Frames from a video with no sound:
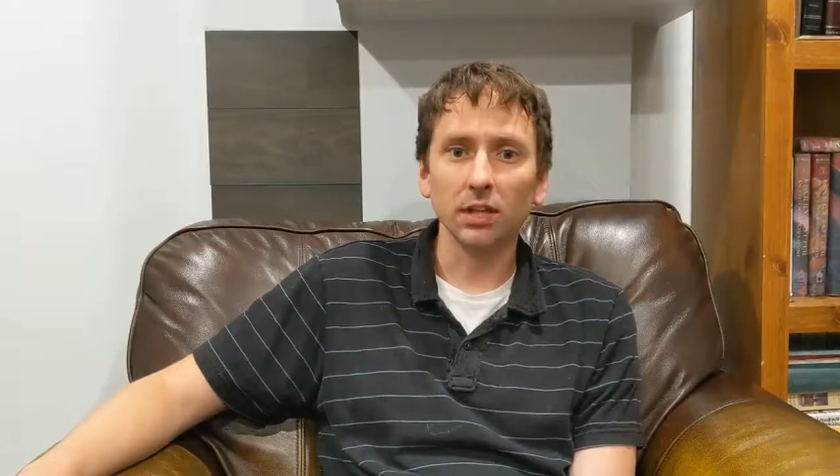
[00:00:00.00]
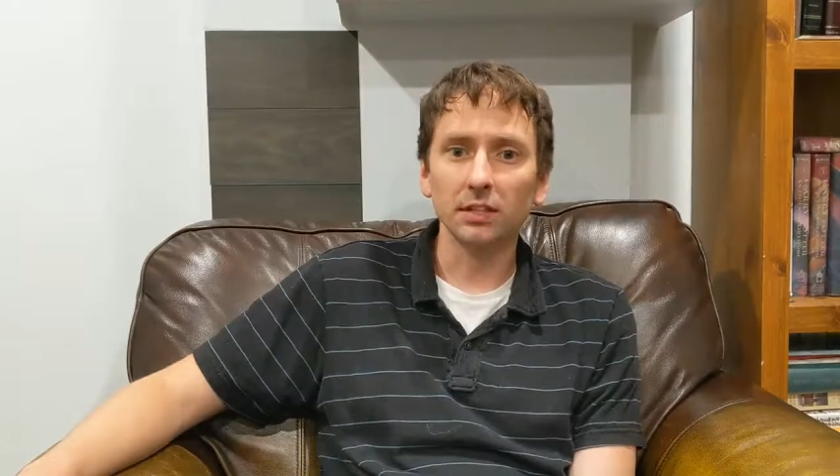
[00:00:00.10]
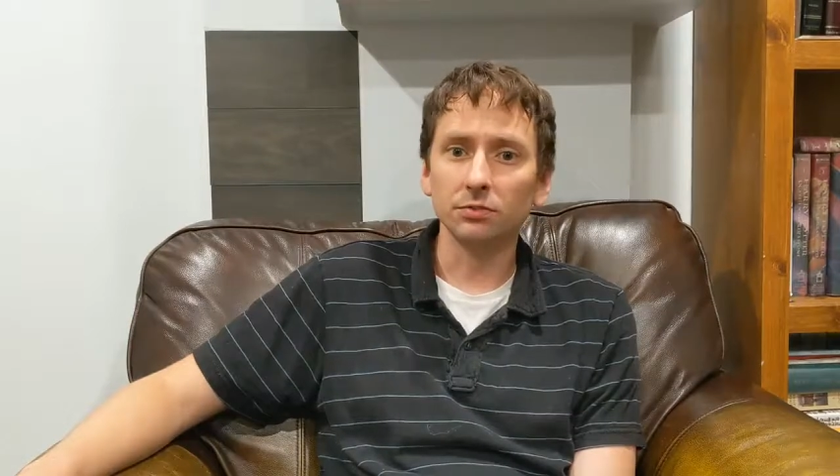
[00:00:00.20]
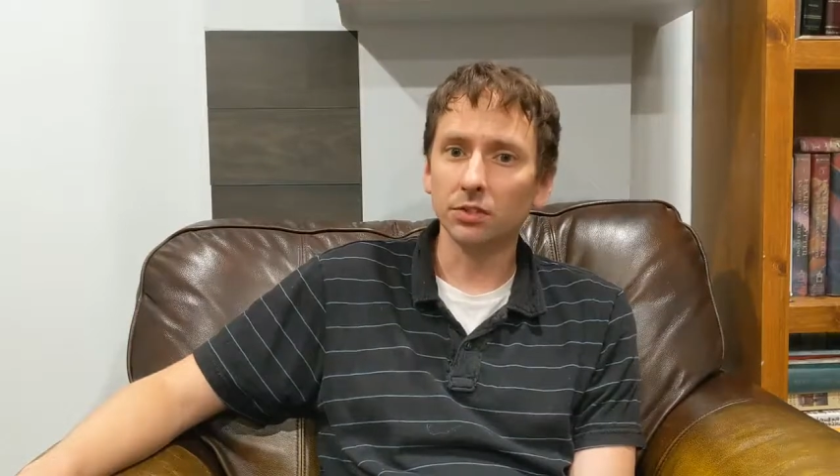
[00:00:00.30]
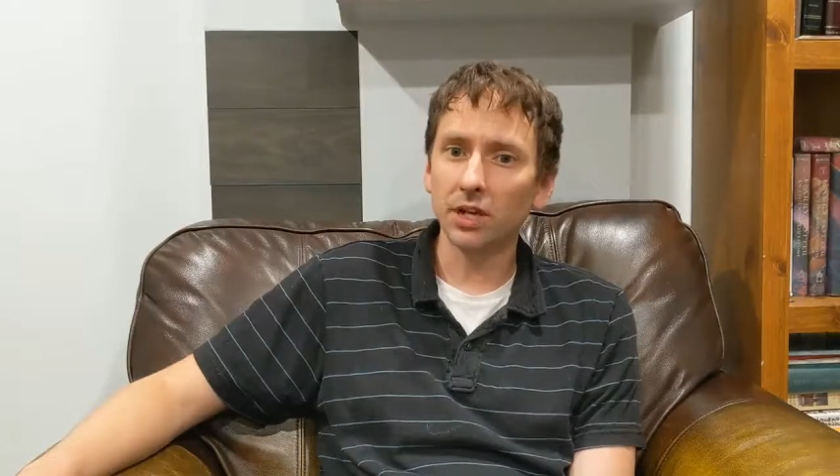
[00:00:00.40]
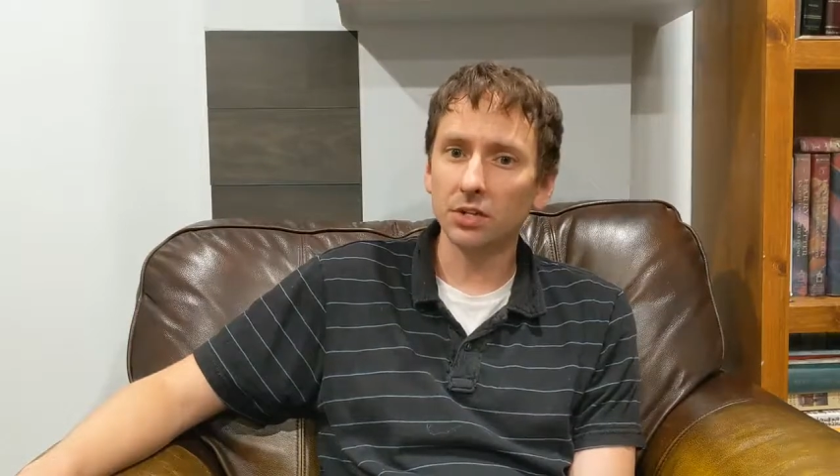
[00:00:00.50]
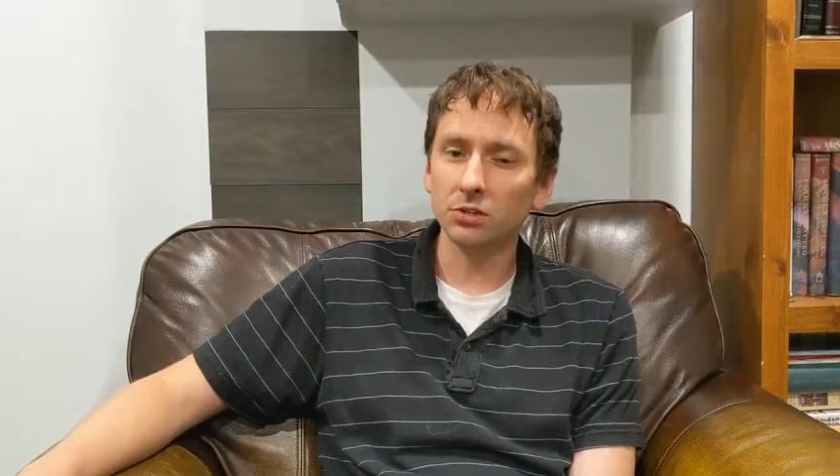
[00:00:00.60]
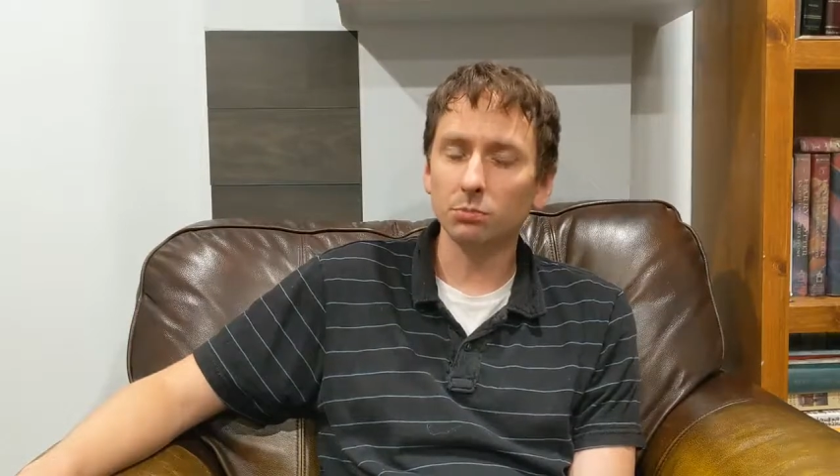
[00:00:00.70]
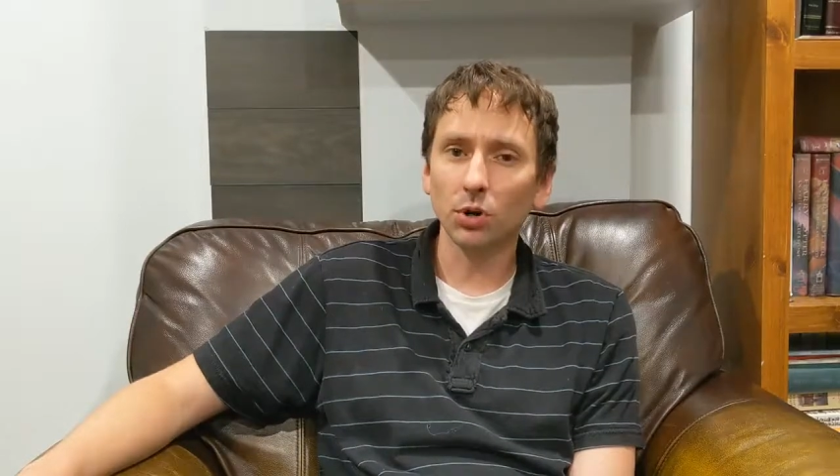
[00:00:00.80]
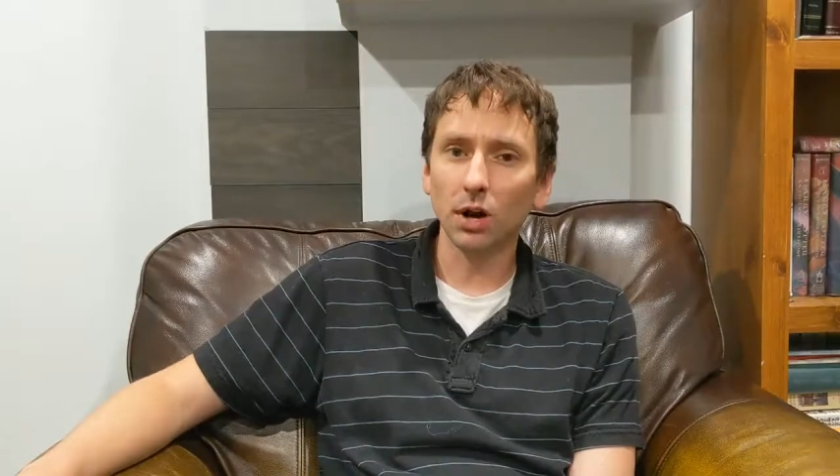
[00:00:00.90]

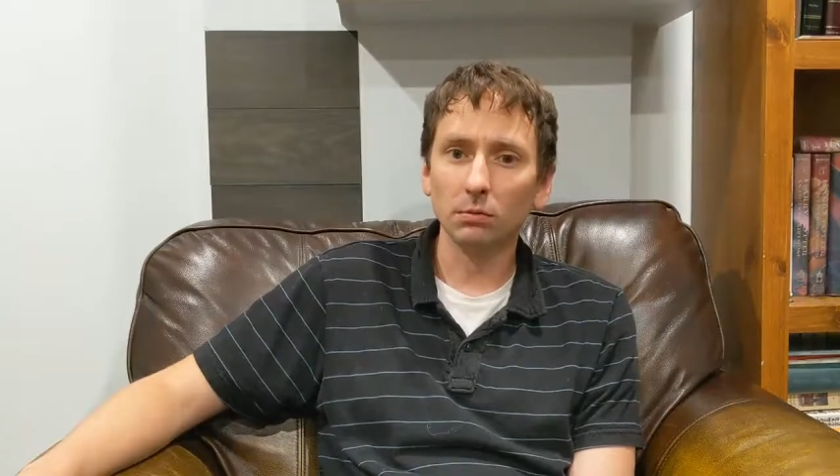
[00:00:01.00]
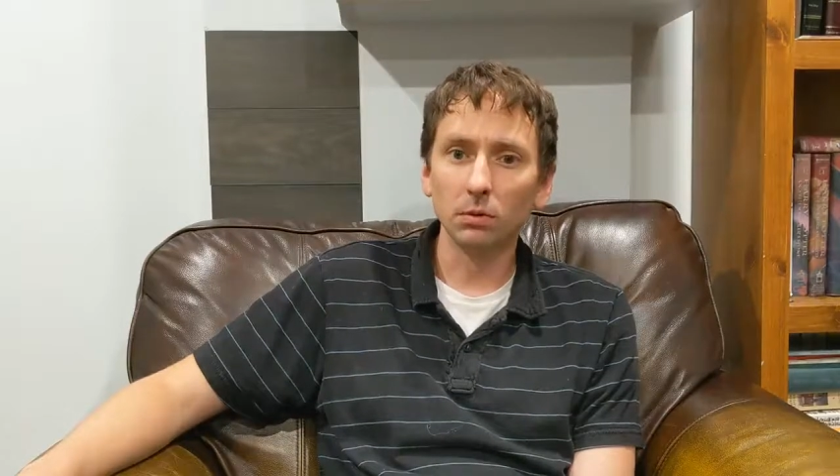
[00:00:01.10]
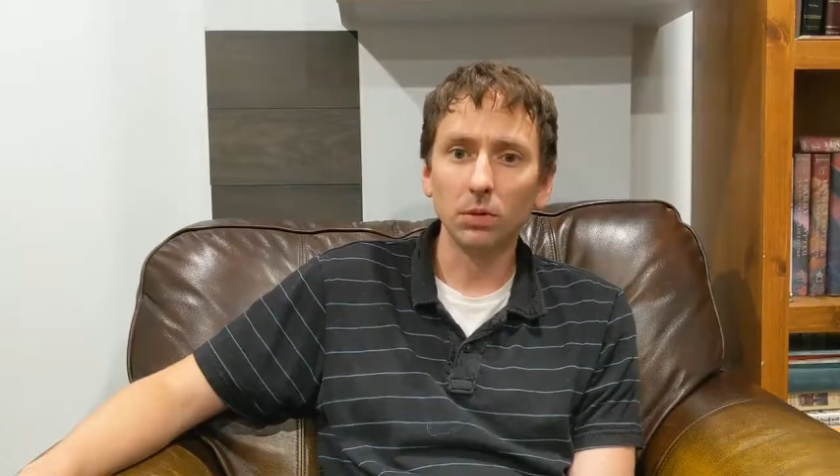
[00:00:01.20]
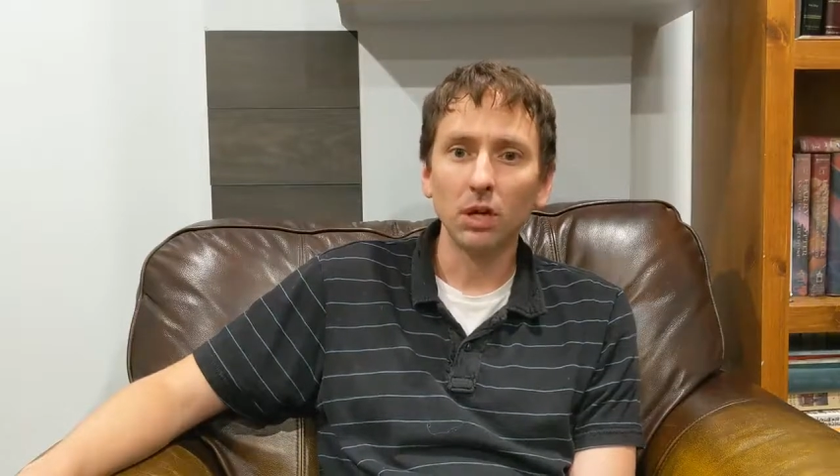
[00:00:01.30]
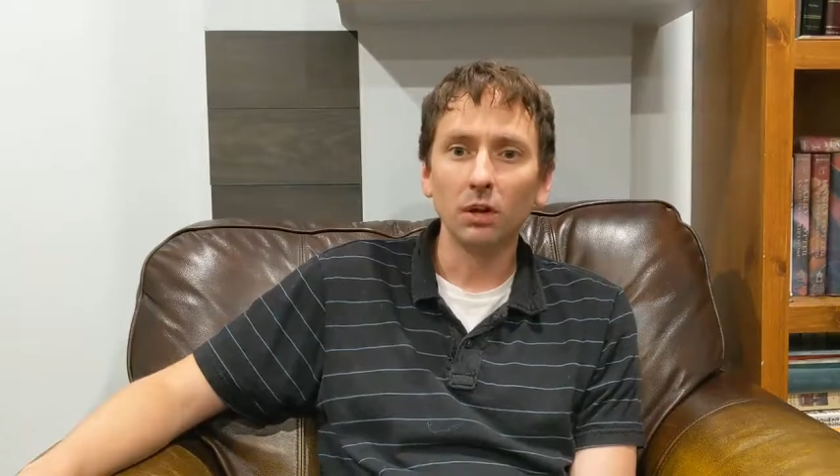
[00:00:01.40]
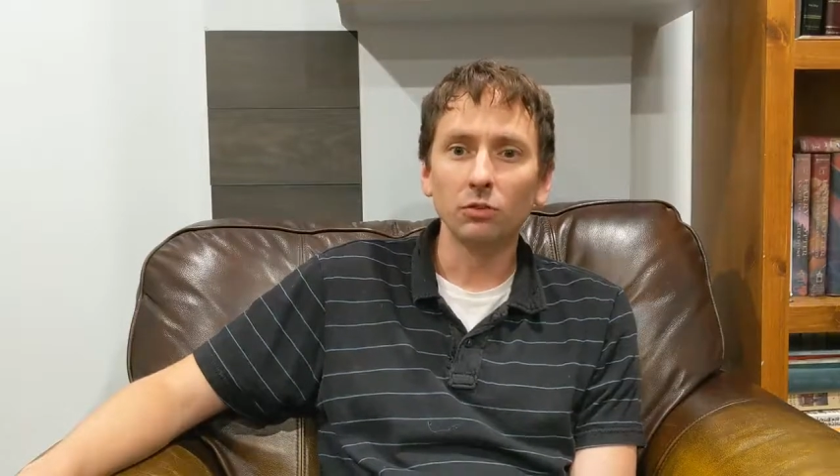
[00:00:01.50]
classification problem,